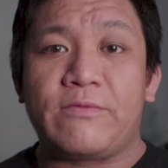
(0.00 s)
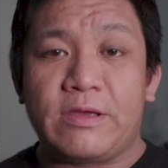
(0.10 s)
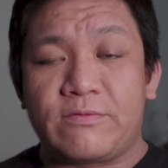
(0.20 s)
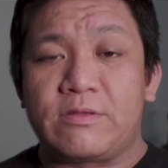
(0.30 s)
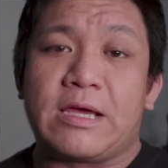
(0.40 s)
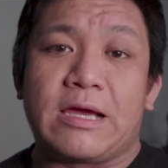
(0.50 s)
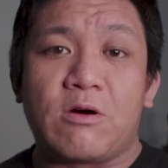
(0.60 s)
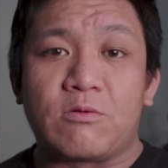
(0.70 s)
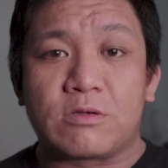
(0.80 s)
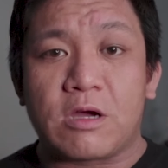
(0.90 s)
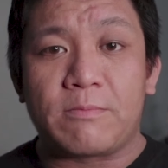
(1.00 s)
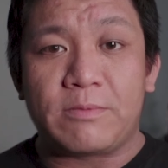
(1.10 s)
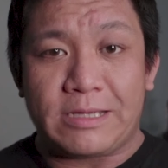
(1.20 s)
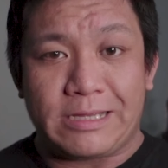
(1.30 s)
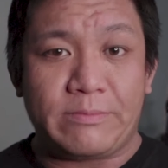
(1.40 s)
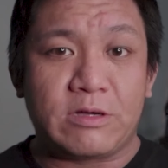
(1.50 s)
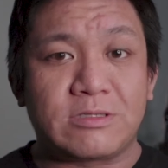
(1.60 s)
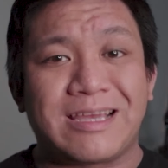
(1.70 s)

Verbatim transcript: even their own company emails